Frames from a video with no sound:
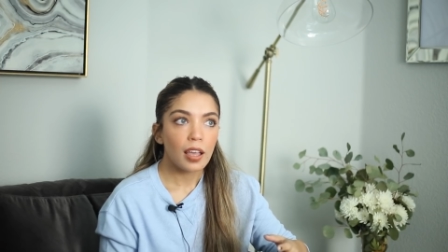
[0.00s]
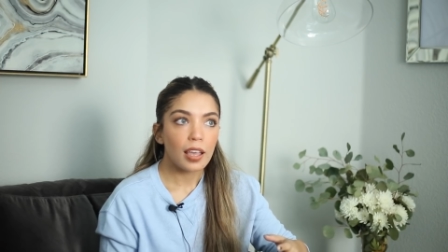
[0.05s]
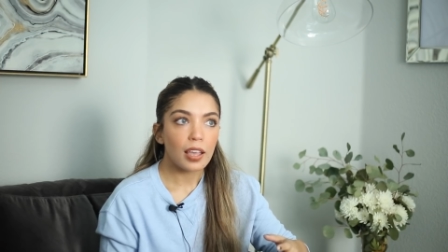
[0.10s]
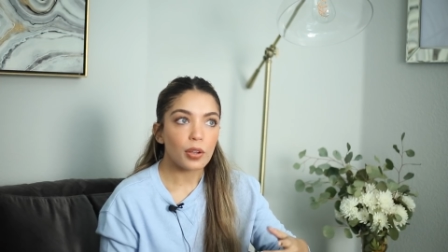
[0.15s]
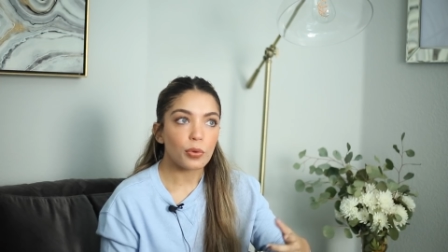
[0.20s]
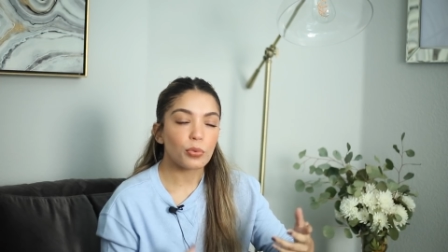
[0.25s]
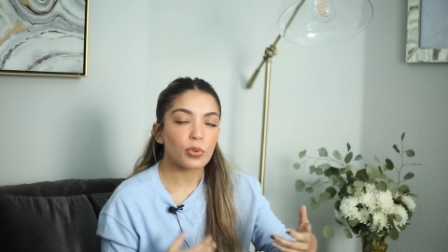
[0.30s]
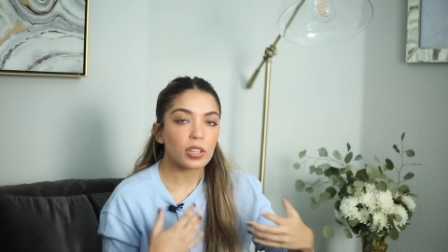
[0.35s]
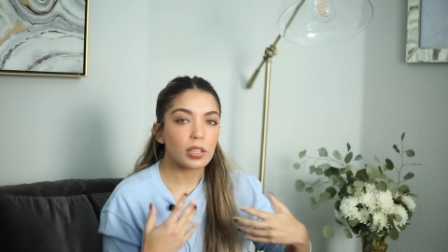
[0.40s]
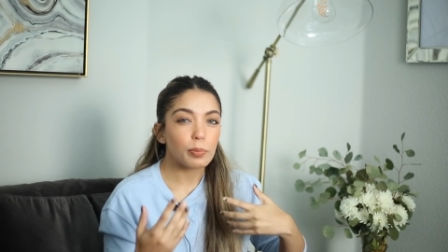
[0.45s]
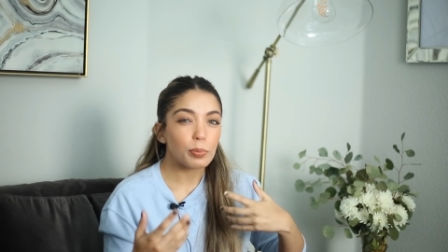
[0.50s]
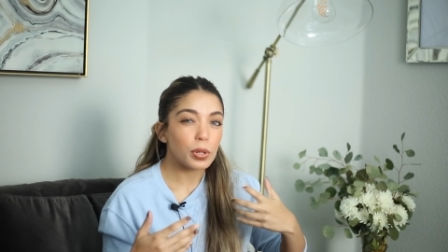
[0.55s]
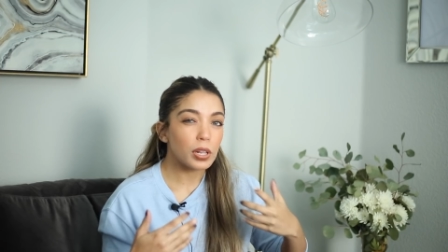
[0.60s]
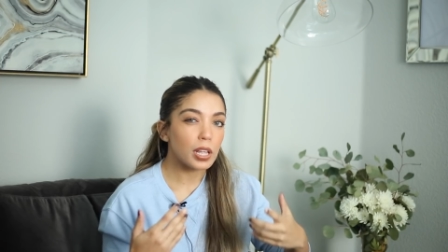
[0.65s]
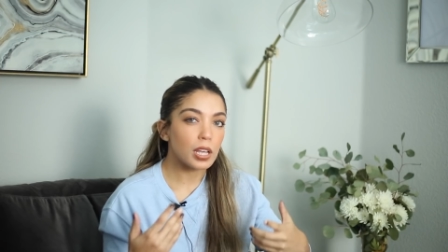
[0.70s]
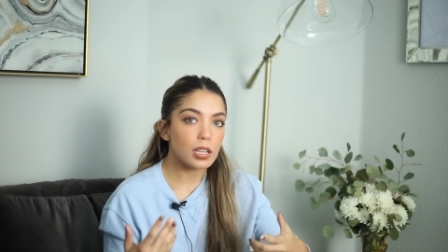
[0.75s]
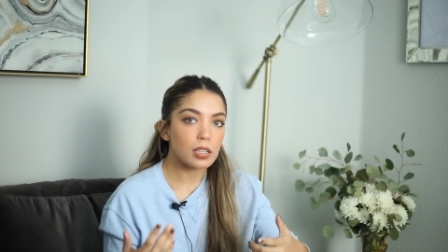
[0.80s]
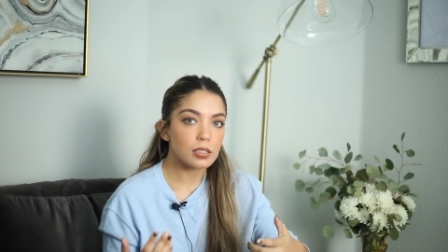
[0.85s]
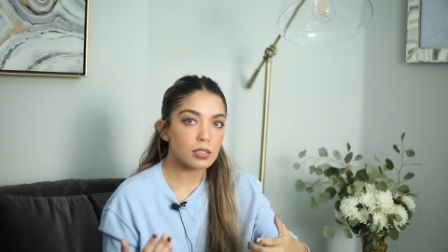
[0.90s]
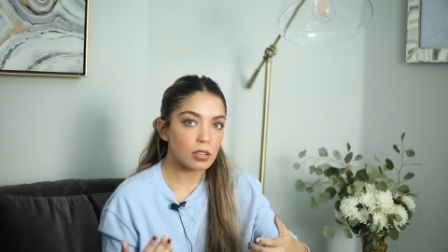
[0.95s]
It really
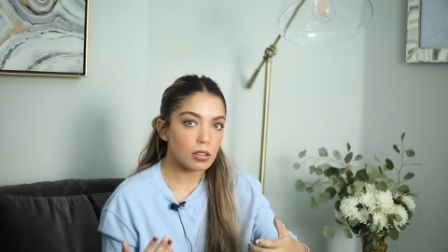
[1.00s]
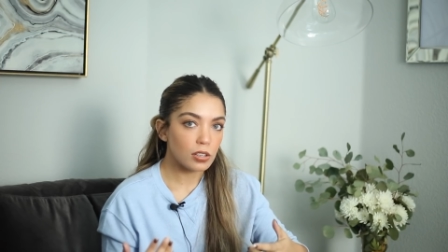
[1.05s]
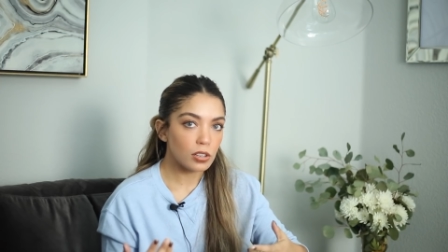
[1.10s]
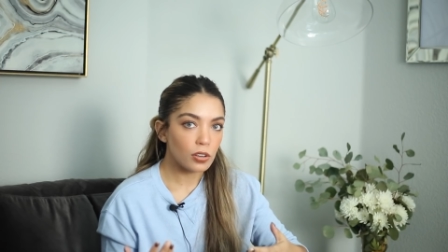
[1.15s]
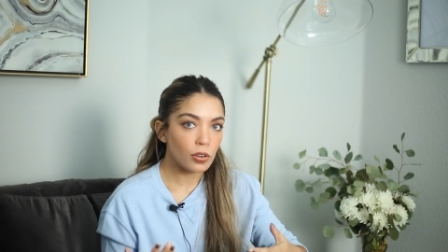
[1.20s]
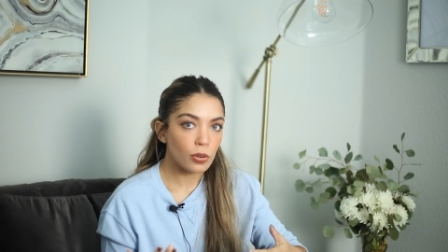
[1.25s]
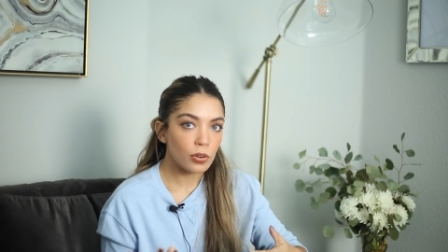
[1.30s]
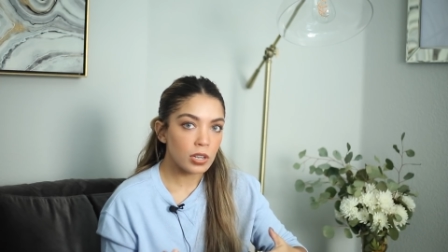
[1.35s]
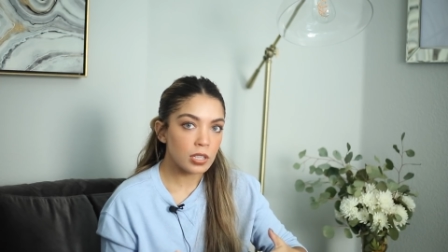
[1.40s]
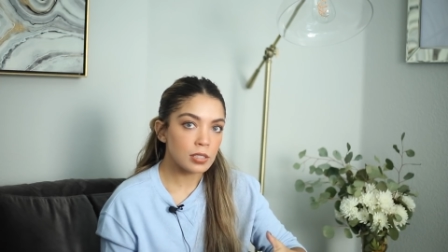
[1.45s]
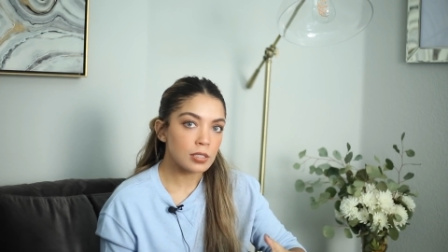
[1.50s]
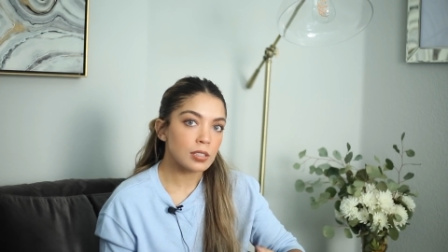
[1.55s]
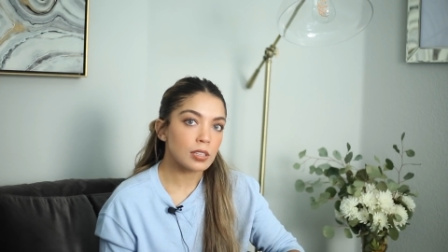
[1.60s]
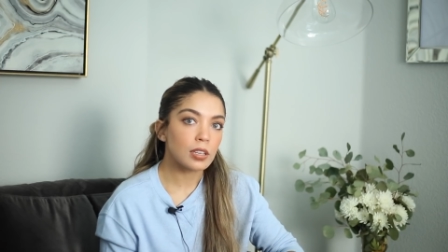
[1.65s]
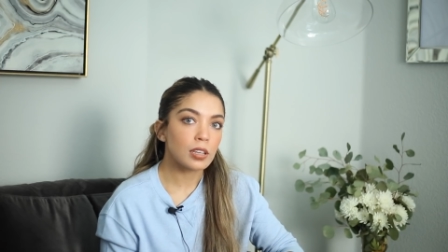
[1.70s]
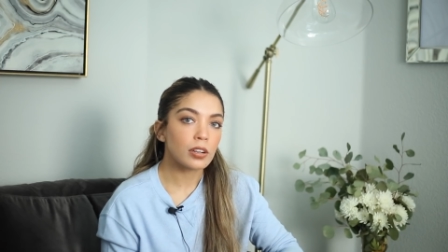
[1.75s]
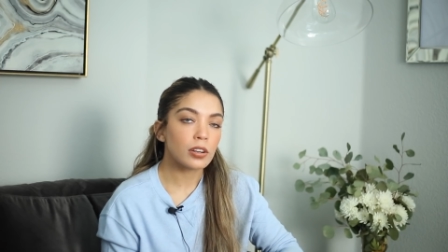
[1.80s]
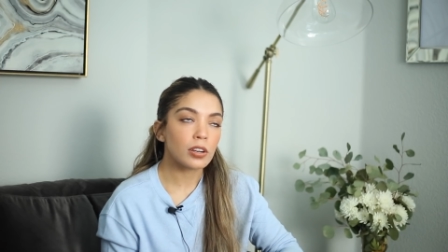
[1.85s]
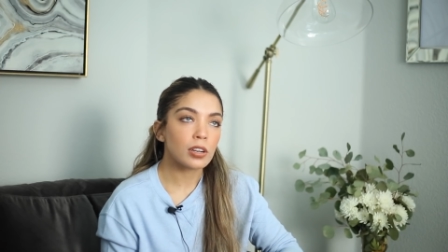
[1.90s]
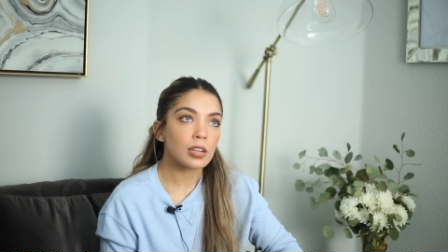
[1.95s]
plays on your own
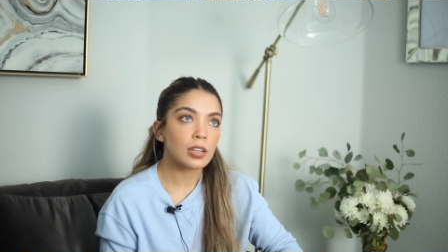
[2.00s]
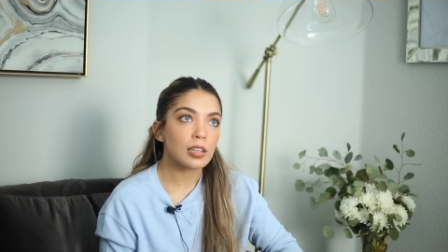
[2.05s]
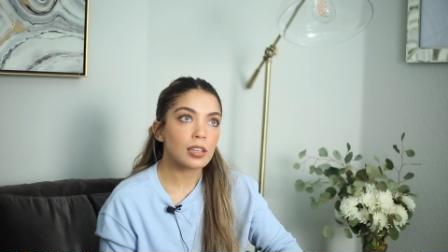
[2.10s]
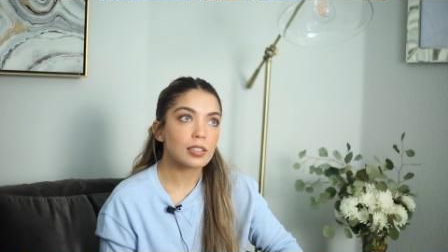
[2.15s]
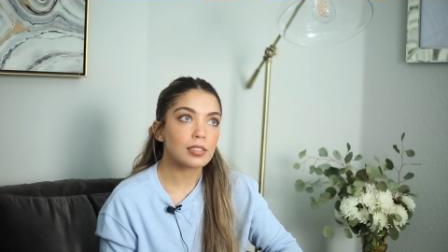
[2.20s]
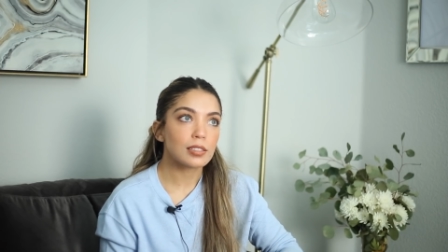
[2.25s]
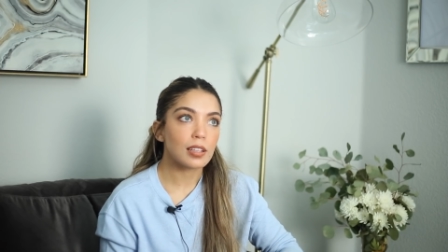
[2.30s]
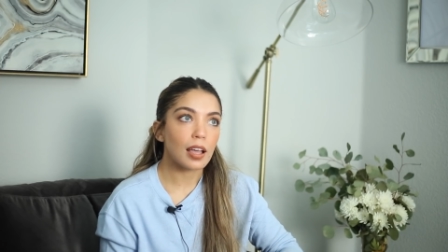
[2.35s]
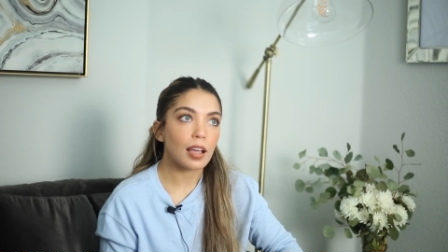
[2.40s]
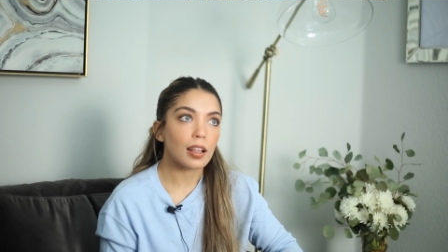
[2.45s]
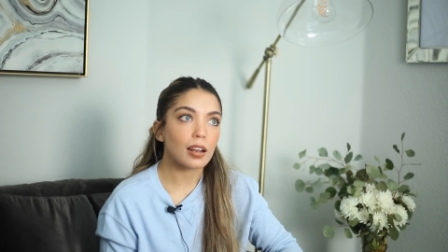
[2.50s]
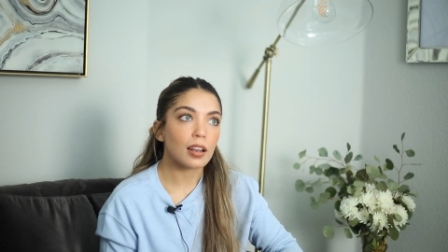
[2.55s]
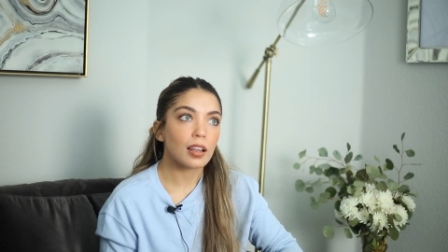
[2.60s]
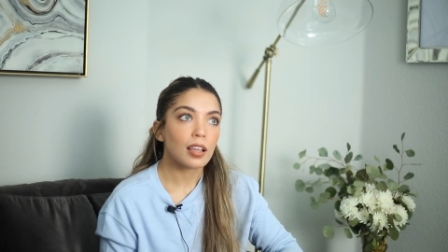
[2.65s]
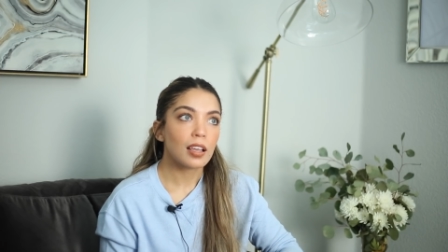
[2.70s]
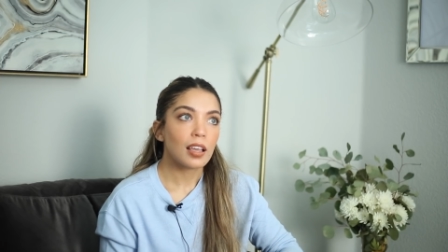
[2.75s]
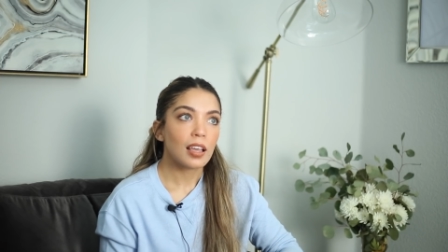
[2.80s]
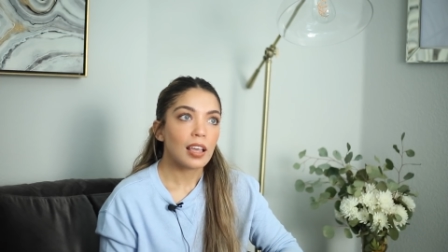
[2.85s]
insecurities, and